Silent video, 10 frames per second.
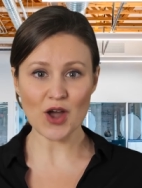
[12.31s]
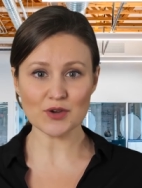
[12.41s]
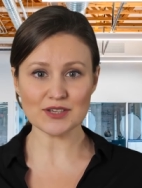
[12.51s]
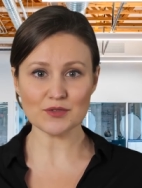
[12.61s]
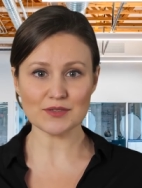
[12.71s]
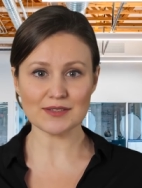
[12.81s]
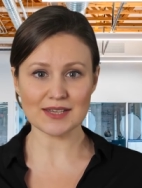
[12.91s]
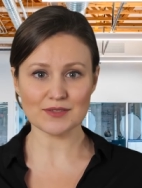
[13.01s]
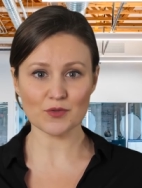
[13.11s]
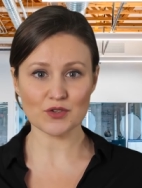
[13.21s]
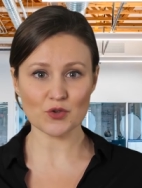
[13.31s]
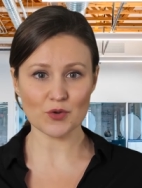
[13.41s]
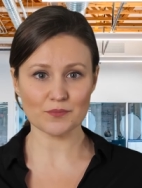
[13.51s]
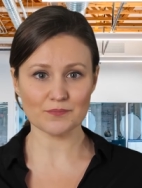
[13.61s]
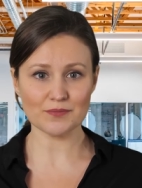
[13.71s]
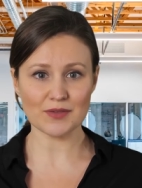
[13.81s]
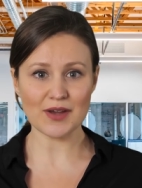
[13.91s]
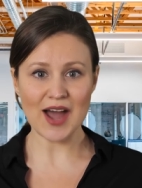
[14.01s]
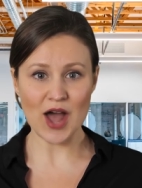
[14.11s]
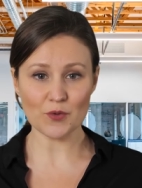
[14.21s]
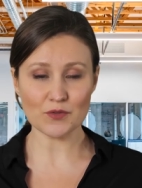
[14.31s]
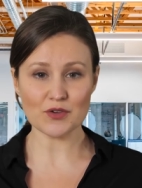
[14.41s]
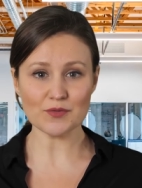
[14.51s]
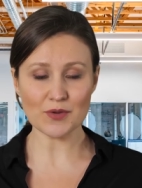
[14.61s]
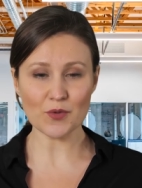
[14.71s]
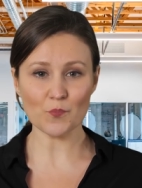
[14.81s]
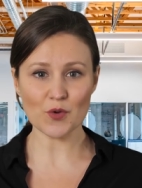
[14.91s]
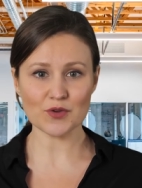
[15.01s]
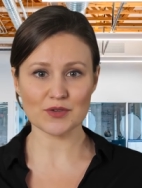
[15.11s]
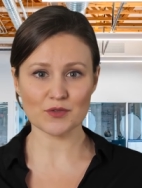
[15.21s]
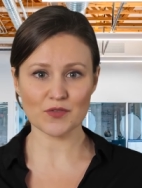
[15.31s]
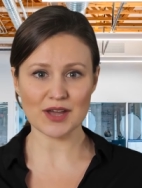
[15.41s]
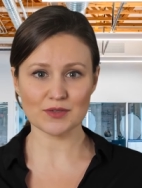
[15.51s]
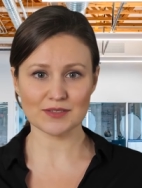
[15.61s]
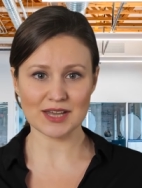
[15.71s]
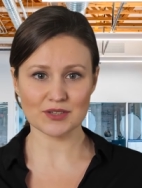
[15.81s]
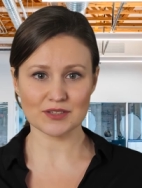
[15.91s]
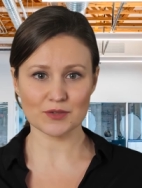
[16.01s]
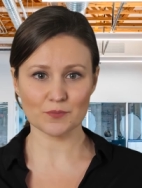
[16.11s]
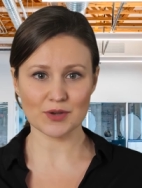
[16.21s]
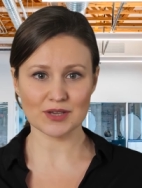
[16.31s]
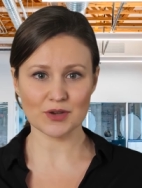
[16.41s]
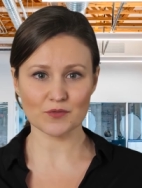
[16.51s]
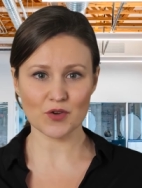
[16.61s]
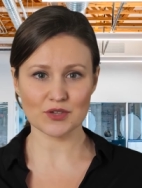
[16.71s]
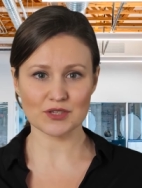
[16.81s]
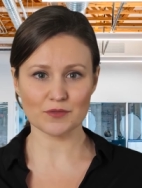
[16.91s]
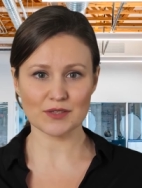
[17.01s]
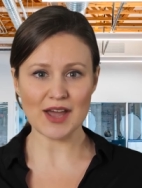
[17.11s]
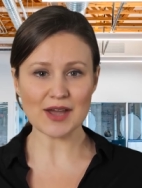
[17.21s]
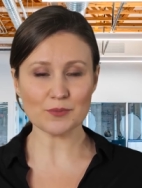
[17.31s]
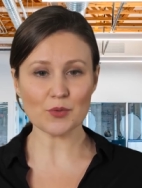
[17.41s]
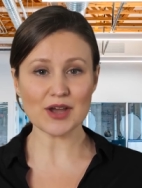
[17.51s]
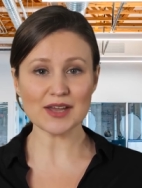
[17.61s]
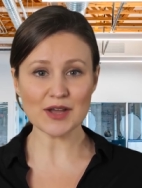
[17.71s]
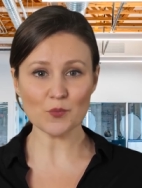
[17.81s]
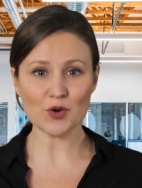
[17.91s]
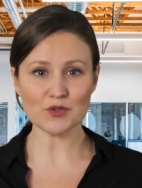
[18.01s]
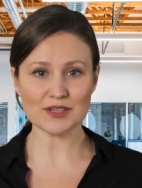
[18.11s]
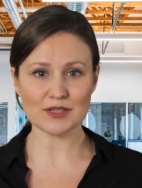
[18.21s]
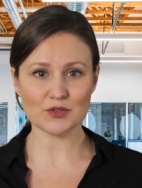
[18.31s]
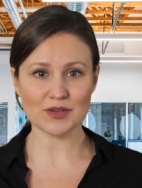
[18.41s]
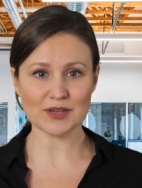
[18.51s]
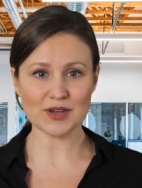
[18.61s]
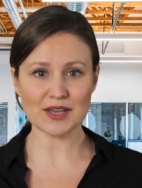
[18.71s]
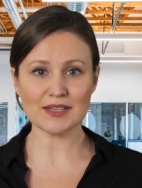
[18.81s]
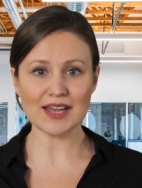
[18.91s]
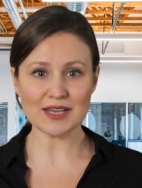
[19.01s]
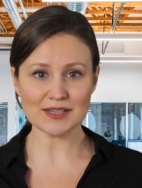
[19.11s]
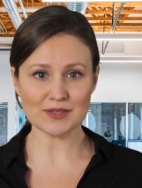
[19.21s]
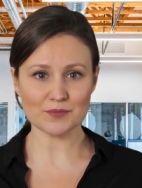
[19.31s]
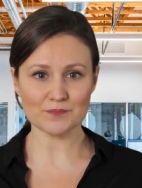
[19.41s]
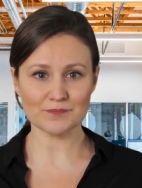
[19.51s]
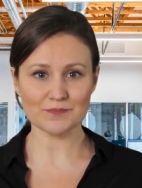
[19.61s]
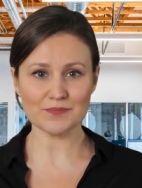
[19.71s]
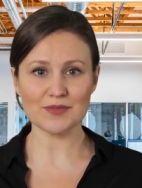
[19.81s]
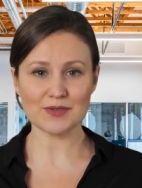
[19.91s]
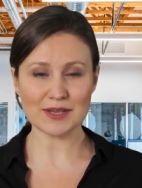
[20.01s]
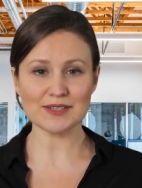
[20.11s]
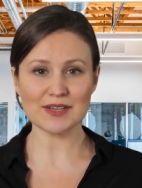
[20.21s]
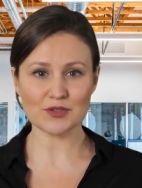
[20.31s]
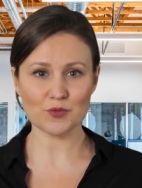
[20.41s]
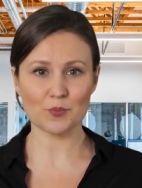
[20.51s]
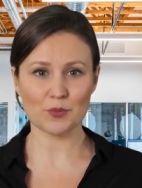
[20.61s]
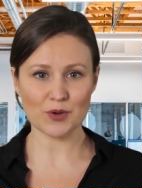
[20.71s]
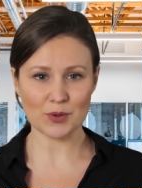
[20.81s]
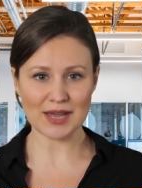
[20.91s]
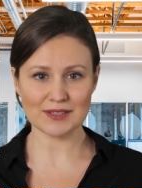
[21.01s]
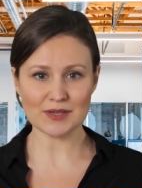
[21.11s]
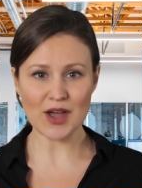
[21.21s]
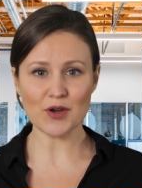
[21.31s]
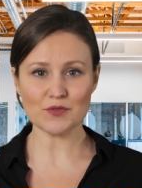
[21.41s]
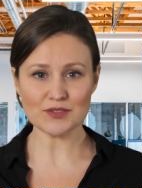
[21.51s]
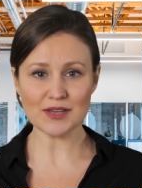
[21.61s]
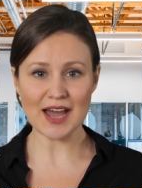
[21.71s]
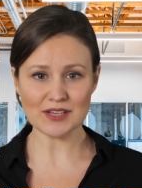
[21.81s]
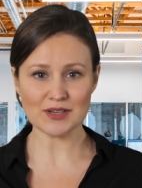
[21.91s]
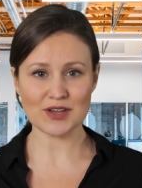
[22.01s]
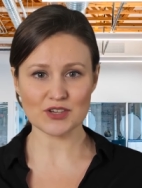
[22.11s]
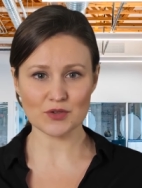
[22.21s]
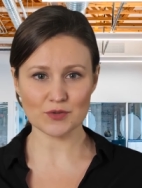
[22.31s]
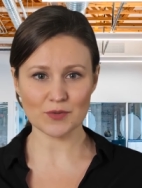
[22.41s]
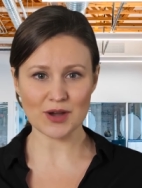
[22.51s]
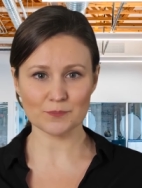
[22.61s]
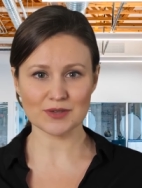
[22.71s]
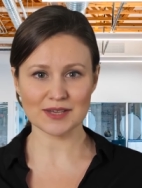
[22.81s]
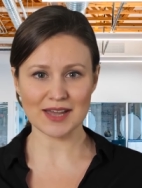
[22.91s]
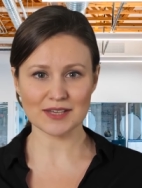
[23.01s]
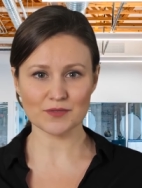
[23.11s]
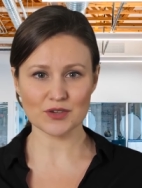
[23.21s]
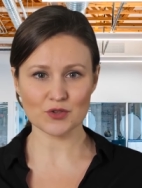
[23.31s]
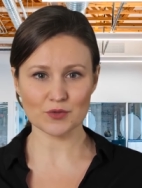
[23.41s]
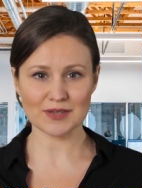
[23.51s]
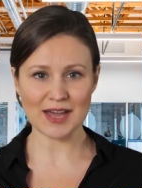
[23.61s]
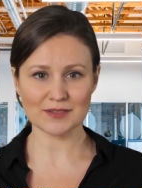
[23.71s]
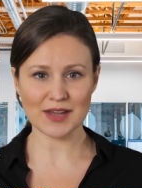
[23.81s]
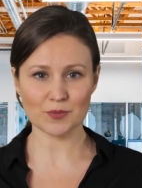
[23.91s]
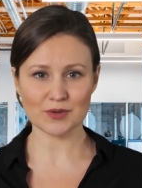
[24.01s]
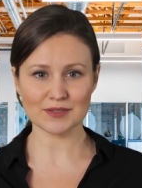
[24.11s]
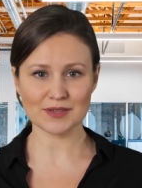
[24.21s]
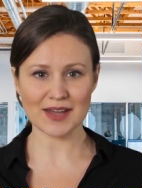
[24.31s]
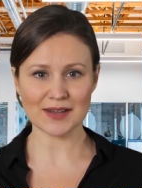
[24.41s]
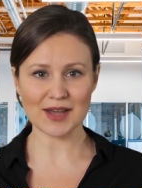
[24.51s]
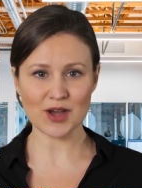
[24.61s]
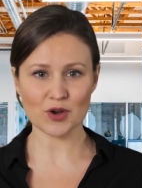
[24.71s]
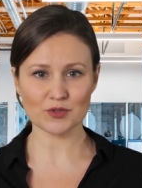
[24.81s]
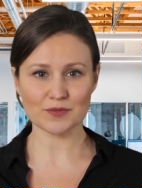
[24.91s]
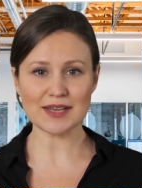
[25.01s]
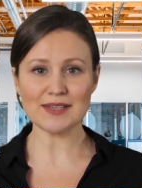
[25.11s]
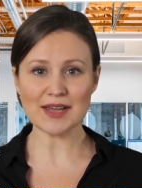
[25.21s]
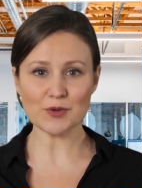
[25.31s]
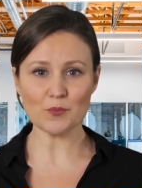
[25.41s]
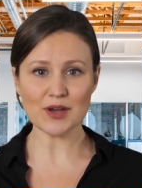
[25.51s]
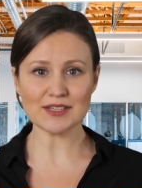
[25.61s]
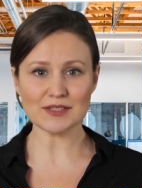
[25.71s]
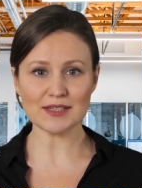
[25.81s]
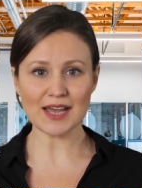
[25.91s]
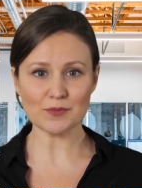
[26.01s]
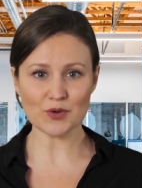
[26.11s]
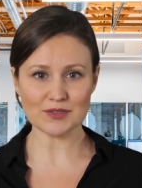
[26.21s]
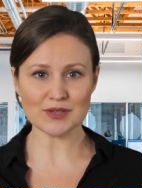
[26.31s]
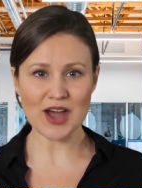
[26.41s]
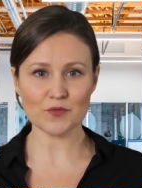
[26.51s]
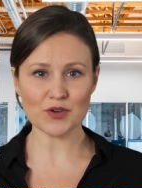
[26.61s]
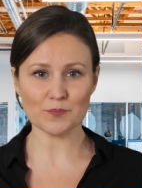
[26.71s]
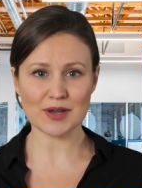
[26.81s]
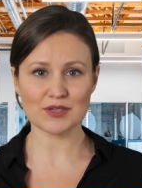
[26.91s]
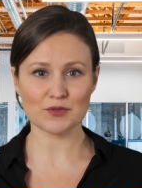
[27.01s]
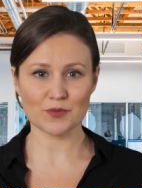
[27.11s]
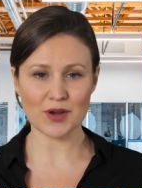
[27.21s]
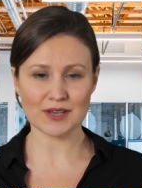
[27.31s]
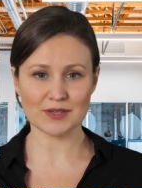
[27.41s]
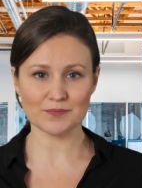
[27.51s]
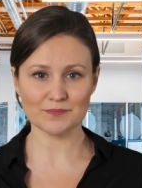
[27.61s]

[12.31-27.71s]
our service is virtual. However, we are in the final stages of building a first-of-its-kind brick-and-mortar center in Katy, Texas. This center will be a place that offers an educational environment to individuals and families that cultivates and embraces in-person healthcare management learning.